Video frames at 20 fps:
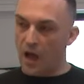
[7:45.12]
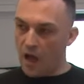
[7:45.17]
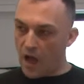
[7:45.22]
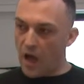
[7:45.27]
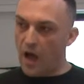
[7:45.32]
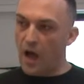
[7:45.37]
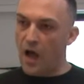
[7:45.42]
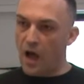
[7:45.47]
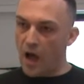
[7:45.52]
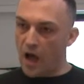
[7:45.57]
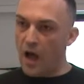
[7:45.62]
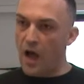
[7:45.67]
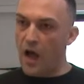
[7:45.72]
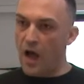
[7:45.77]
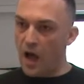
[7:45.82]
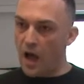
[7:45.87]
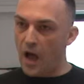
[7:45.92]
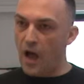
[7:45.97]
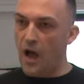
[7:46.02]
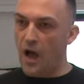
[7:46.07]
It's a good question.
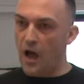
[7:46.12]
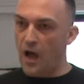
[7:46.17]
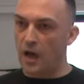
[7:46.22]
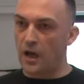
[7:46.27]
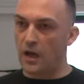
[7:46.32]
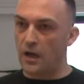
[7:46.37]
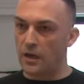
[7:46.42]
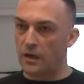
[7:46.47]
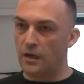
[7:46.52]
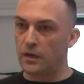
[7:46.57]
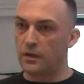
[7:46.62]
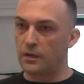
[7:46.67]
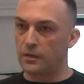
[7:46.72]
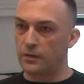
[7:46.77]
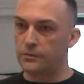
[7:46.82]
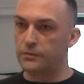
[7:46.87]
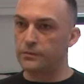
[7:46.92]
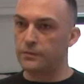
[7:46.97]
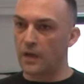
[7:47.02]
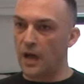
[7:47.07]
Who does the
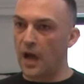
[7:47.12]
opening?